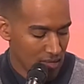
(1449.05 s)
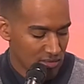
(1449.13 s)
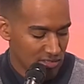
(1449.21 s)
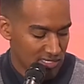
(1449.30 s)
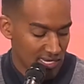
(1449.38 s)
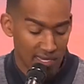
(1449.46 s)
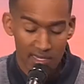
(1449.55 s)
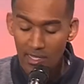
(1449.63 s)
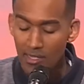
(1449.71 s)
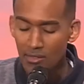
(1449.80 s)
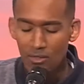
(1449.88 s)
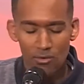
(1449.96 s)
say I
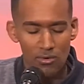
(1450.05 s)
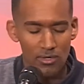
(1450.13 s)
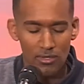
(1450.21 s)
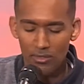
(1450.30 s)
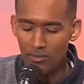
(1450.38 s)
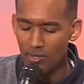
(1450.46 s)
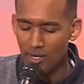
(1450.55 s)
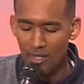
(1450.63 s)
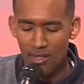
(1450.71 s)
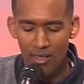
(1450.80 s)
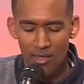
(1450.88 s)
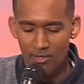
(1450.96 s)
gained the world, what
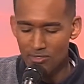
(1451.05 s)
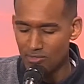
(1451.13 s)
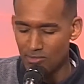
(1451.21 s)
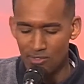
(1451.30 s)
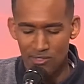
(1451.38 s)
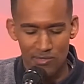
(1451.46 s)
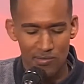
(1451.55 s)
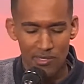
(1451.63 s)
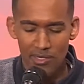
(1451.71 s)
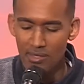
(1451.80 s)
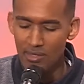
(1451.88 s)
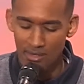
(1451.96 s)
I lost was
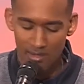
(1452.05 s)
me.